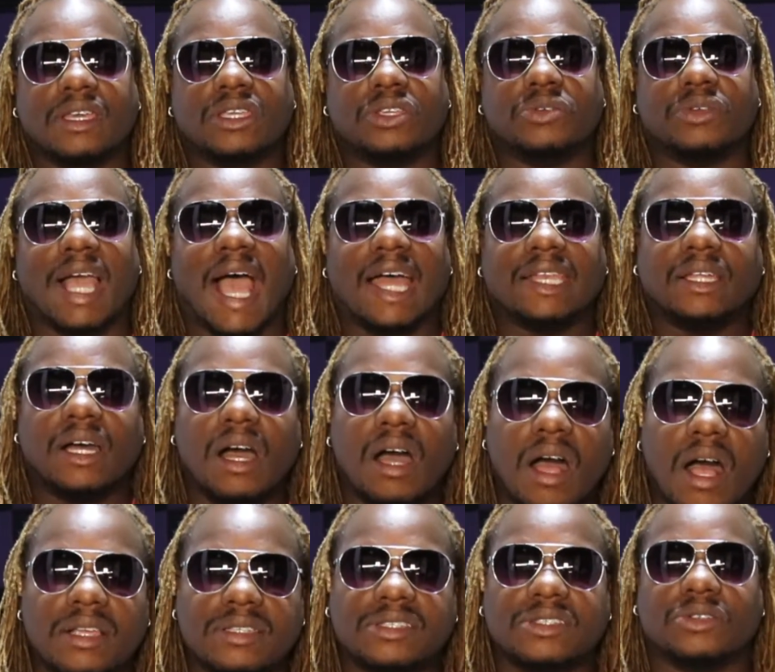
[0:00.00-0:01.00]
You got to
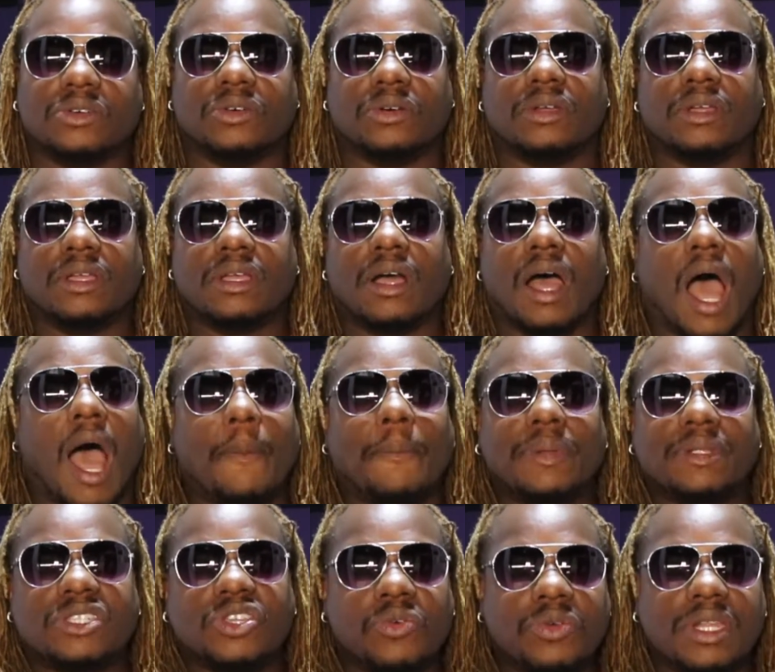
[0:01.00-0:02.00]
hustle.
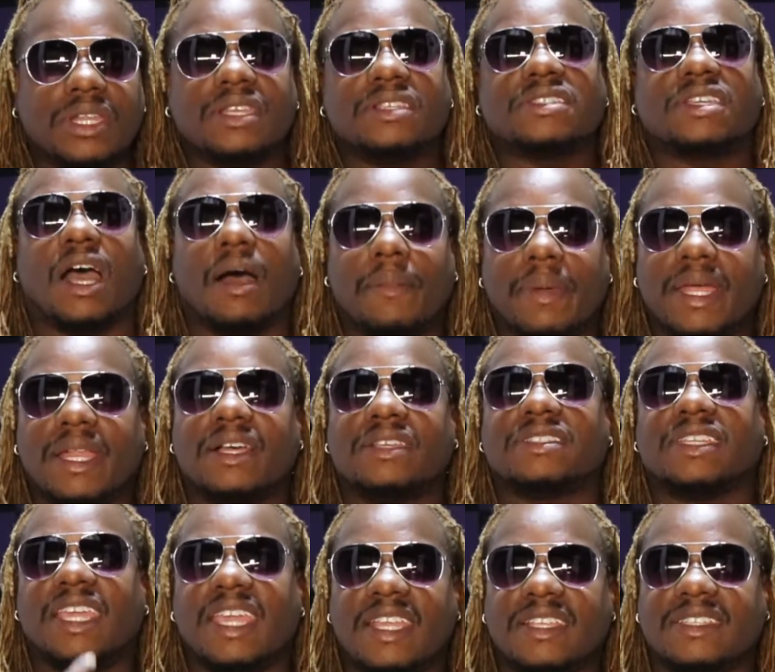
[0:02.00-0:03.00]
Opportunities come at
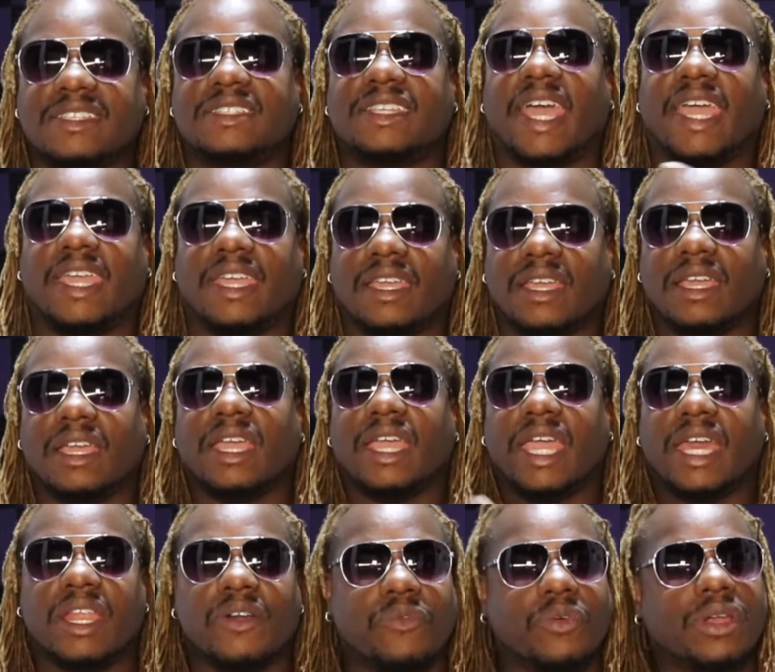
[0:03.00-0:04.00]
us each day,
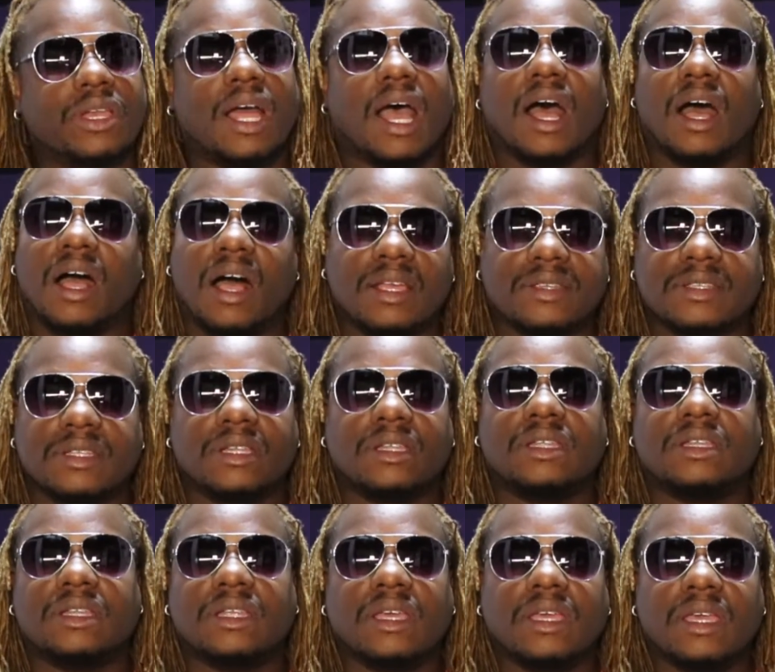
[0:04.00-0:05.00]
and if we're not
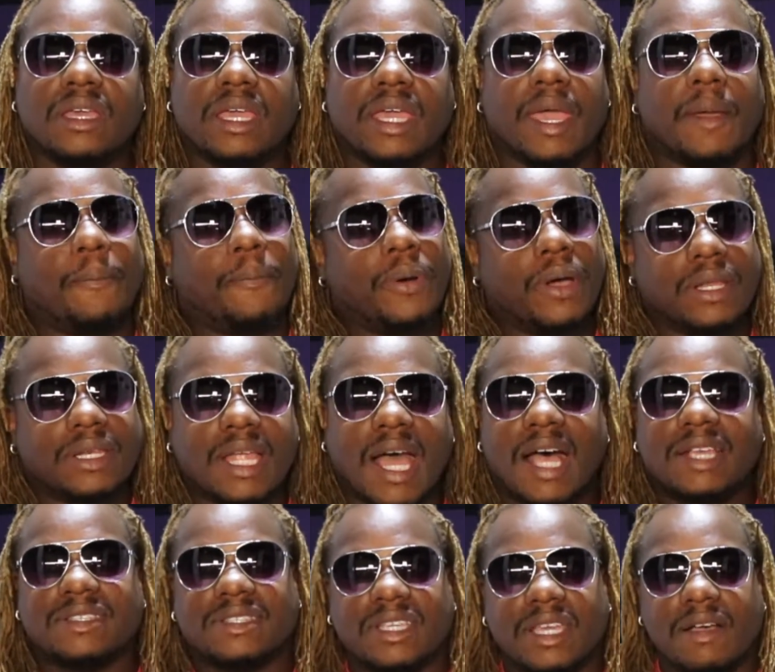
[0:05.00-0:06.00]
hustling and putting
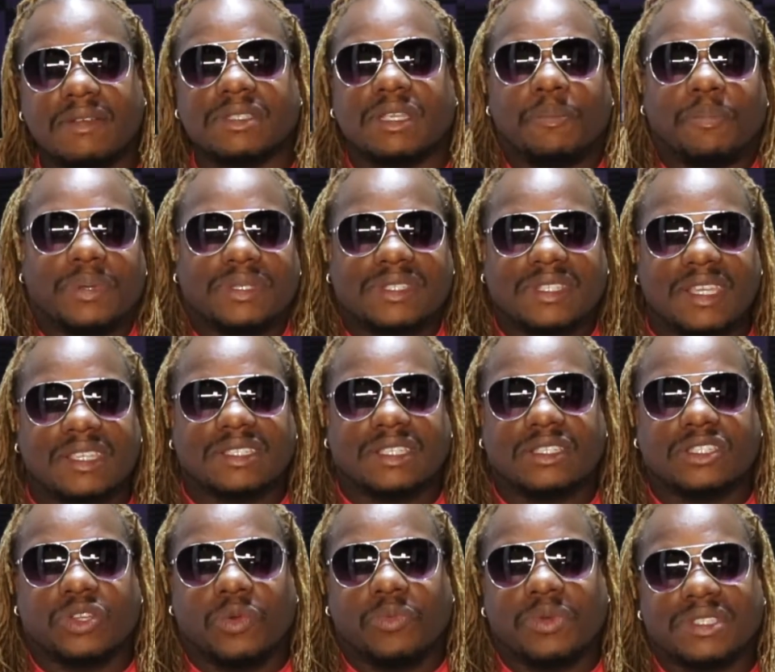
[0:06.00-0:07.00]
ourselves in
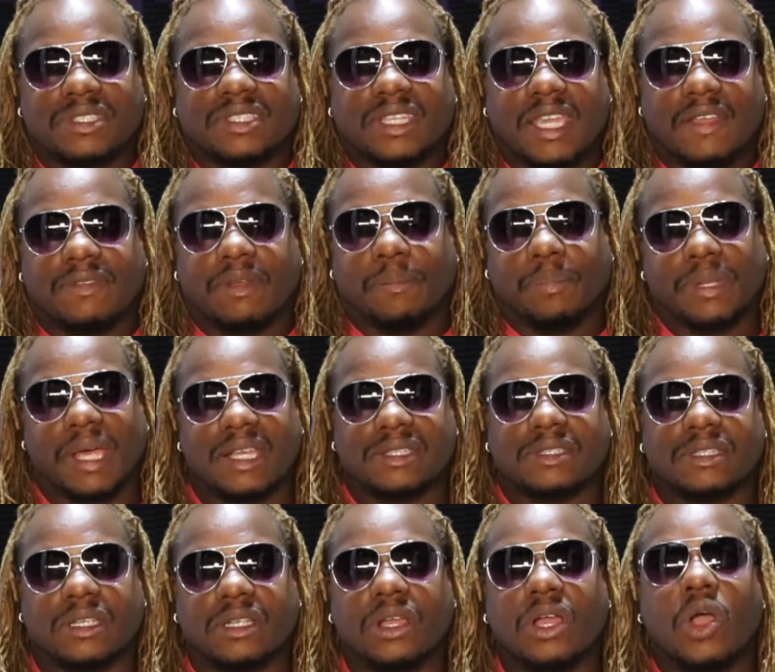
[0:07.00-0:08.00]
position to receive the
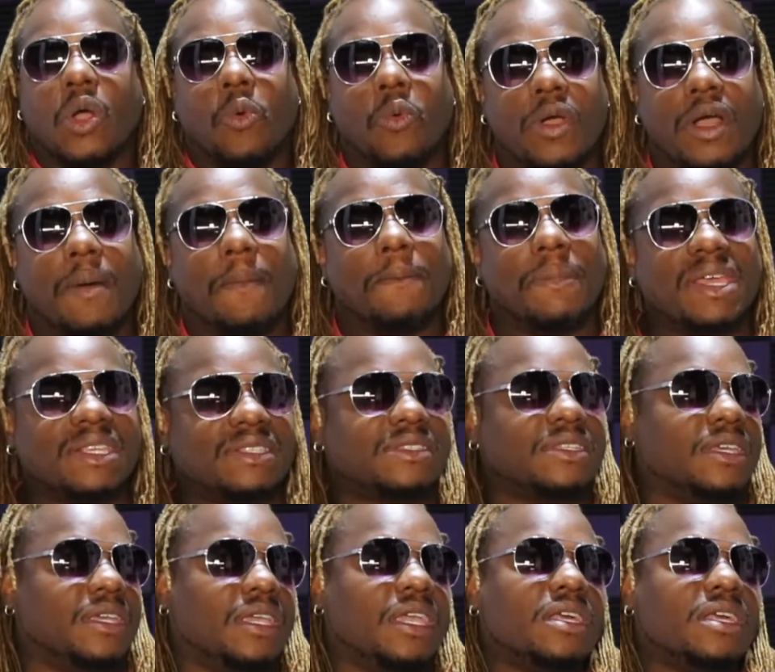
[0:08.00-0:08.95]
blessing, we'll miss it.